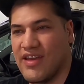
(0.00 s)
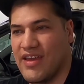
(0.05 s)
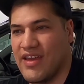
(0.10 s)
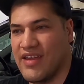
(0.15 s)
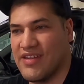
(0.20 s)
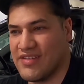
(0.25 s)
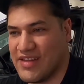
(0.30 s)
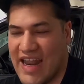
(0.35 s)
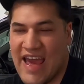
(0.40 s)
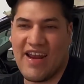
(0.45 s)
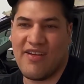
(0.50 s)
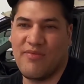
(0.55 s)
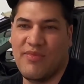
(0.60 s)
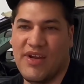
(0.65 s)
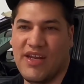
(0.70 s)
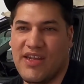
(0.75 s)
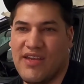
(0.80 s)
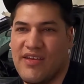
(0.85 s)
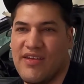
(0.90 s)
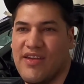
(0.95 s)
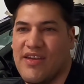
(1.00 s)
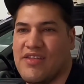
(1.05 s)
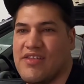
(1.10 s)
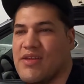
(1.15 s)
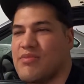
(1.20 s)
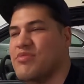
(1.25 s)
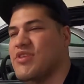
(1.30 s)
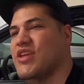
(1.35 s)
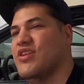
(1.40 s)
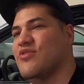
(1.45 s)
is a lot of money. It's
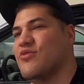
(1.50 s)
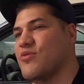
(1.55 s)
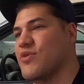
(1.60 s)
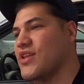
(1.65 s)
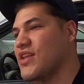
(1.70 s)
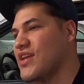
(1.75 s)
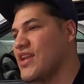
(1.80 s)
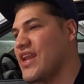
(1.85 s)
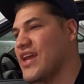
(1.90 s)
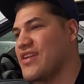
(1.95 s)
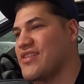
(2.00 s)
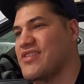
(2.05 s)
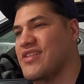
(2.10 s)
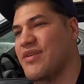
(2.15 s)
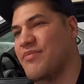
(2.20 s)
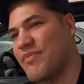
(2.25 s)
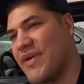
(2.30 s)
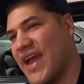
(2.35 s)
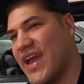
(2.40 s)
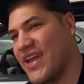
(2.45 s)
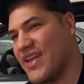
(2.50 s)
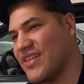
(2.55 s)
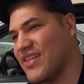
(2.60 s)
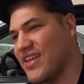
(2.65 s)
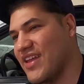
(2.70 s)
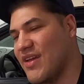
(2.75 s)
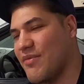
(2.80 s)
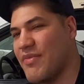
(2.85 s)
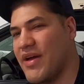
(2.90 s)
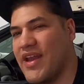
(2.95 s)
something to really like sit back and
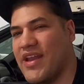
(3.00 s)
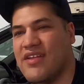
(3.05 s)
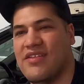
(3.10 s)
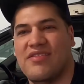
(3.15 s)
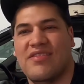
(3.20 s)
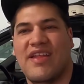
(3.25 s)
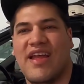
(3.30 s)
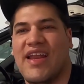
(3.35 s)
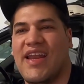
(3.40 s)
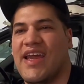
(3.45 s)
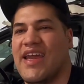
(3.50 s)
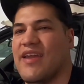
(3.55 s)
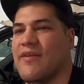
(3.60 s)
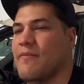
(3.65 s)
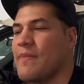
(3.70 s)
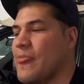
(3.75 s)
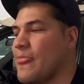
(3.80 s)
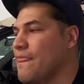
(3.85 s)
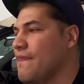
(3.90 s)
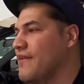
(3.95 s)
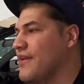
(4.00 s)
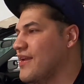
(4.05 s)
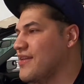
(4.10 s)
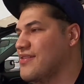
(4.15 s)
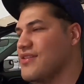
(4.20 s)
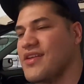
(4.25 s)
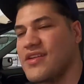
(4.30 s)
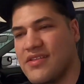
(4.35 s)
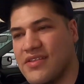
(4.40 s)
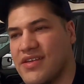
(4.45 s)
think about it. It's not like it's
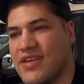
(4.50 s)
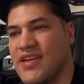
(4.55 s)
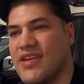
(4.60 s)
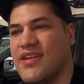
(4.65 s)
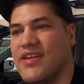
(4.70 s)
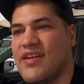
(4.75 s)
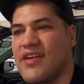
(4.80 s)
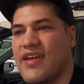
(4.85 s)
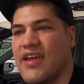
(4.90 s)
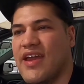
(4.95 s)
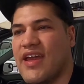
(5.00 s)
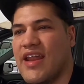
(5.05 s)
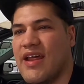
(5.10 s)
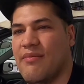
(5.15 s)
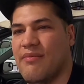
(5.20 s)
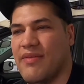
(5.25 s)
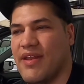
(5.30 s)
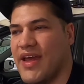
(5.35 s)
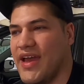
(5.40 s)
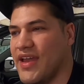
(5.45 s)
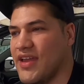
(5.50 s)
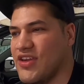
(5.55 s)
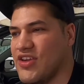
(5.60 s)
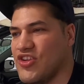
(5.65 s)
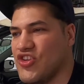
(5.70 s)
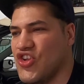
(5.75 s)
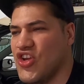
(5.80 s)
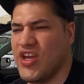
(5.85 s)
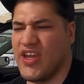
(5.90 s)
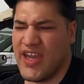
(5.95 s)
easy and I'm like,
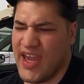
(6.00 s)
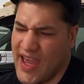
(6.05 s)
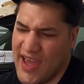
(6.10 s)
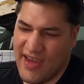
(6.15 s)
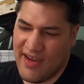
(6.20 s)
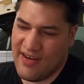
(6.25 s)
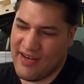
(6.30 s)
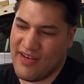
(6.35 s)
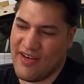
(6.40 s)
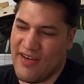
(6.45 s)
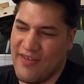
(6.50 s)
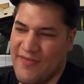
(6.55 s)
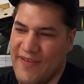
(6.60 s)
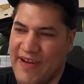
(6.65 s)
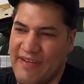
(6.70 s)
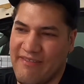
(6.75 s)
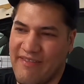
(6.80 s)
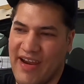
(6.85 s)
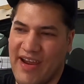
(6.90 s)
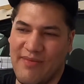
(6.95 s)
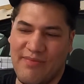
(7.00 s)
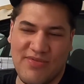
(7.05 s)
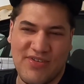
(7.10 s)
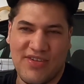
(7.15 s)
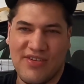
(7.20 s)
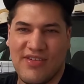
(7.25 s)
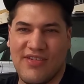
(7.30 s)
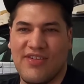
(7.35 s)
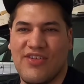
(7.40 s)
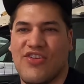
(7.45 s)
shit, yeah, here you go,
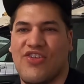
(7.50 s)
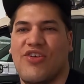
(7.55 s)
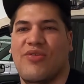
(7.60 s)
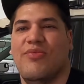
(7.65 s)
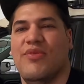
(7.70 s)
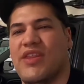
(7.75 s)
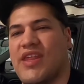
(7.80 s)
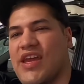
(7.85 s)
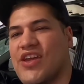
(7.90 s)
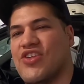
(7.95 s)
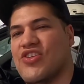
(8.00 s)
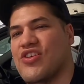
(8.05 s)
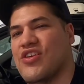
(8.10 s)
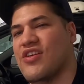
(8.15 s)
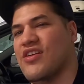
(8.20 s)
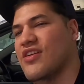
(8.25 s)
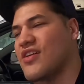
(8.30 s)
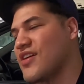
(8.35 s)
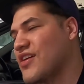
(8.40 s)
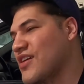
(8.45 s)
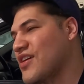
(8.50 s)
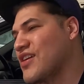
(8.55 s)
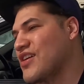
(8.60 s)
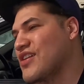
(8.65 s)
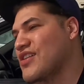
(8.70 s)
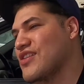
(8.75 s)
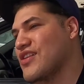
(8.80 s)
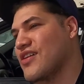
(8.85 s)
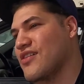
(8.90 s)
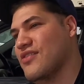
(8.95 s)
$5,000, ship me that shit.
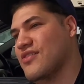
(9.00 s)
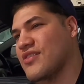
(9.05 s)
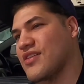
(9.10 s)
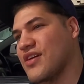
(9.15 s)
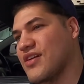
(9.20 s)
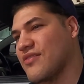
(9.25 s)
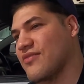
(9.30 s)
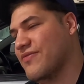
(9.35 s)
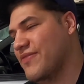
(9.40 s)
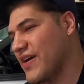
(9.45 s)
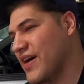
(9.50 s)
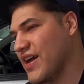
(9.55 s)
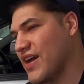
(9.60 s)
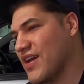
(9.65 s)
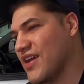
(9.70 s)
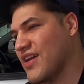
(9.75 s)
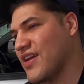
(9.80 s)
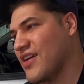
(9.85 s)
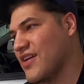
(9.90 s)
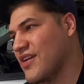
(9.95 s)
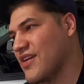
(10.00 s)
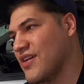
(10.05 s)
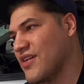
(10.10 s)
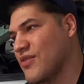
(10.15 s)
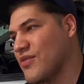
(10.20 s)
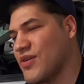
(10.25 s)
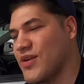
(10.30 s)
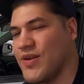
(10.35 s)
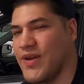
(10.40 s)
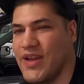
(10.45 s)
So I was like, fuck,
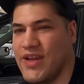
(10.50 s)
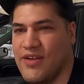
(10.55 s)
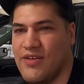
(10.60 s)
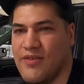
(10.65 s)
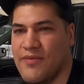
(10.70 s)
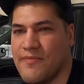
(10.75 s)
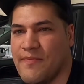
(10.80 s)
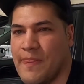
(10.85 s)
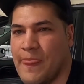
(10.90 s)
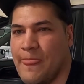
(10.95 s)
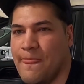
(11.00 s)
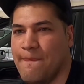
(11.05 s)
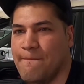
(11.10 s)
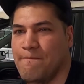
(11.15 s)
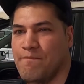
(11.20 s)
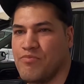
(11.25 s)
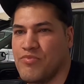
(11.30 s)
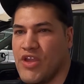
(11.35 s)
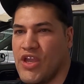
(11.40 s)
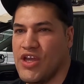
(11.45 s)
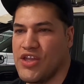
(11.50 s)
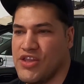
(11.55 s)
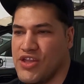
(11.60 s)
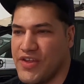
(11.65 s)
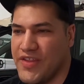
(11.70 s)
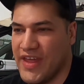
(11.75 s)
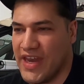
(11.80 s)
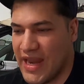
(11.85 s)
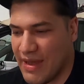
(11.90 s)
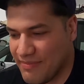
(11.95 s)
what do I do? So
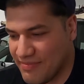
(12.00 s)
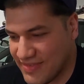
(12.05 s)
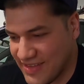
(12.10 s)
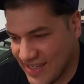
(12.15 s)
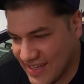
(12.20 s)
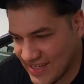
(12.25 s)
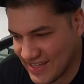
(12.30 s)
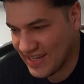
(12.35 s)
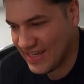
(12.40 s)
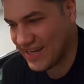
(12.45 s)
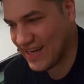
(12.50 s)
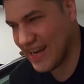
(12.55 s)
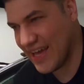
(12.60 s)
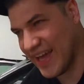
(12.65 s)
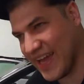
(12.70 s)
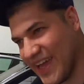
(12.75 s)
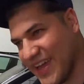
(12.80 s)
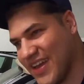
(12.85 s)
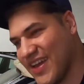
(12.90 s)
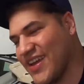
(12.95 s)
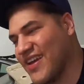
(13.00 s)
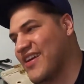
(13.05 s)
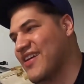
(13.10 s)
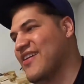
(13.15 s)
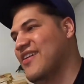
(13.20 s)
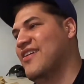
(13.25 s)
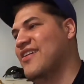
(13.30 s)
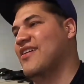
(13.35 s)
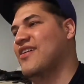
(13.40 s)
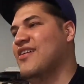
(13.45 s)
then I'm thinking like,
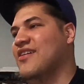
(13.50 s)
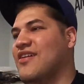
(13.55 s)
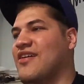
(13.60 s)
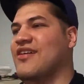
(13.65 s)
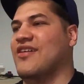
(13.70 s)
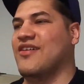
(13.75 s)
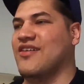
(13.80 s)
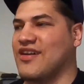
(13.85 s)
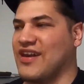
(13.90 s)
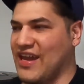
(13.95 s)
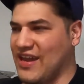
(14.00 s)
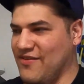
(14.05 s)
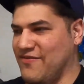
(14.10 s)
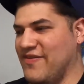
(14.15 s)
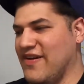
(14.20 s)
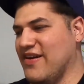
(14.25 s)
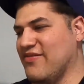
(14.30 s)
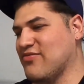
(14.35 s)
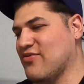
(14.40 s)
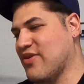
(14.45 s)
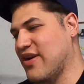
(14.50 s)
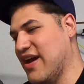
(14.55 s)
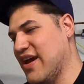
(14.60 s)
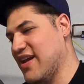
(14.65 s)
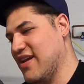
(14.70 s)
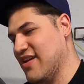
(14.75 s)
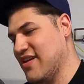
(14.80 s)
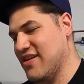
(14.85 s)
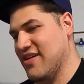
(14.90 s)
okay, $5,000.